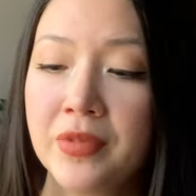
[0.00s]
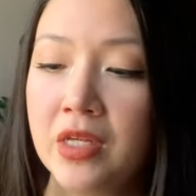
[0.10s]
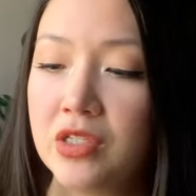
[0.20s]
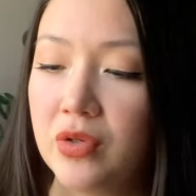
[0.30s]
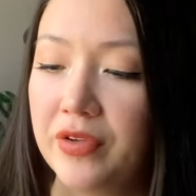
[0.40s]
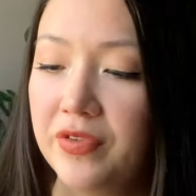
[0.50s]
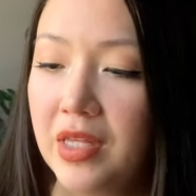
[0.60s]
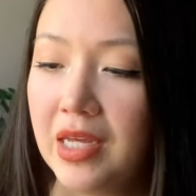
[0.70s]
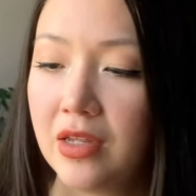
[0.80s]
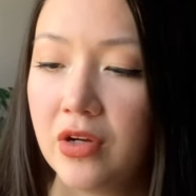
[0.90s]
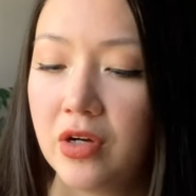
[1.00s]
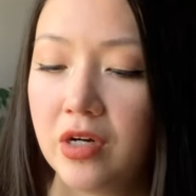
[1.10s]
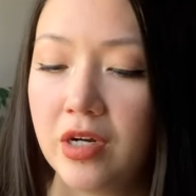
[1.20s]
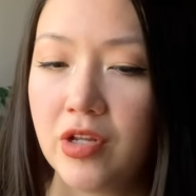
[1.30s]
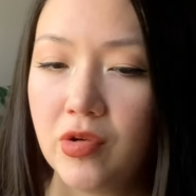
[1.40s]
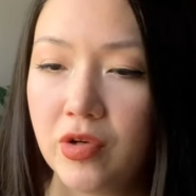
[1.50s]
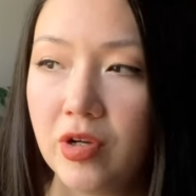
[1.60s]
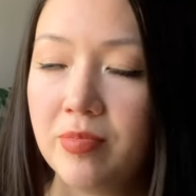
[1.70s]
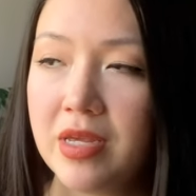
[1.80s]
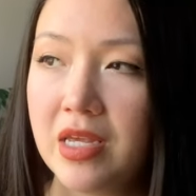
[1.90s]
So I feel like you
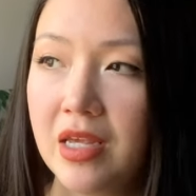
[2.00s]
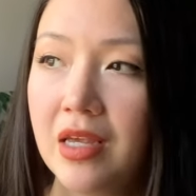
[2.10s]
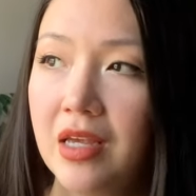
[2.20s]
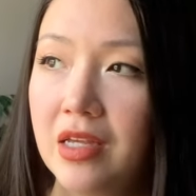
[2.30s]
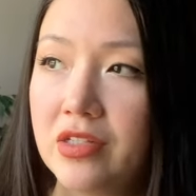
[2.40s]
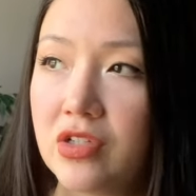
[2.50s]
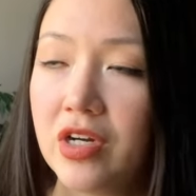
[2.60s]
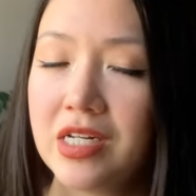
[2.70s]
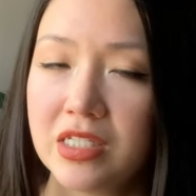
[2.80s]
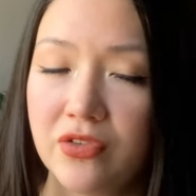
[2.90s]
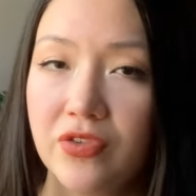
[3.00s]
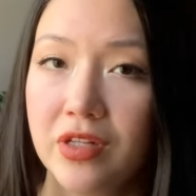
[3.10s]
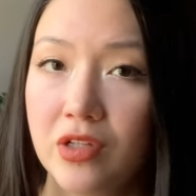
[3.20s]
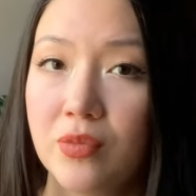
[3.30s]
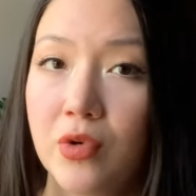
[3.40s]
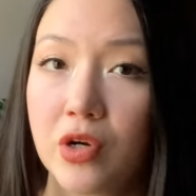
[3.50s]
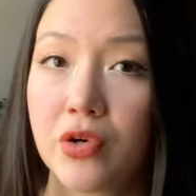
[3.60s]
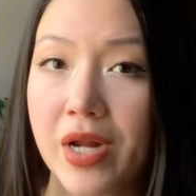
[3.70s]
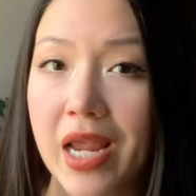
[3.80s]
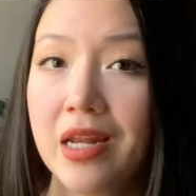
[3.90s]
could be starting to feel a little more
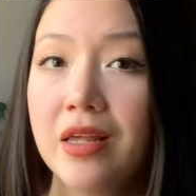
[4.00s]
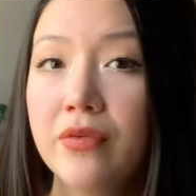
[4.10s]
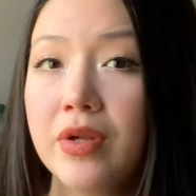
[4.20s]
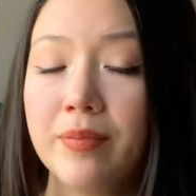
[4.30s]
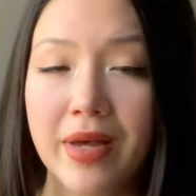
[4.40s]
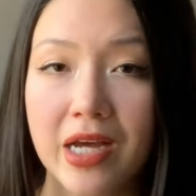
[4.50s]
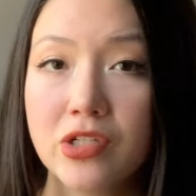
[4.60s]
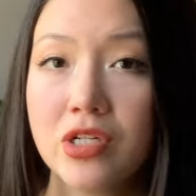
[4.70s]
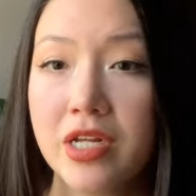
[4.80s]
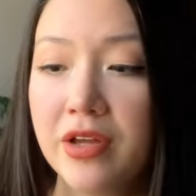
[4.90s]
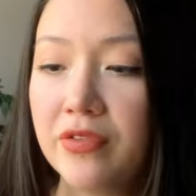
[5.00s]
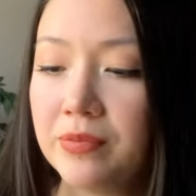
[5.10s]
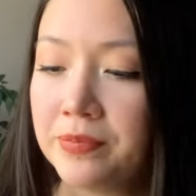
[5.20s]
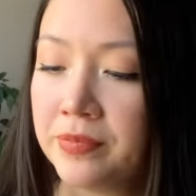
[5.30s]
creative, imaginative,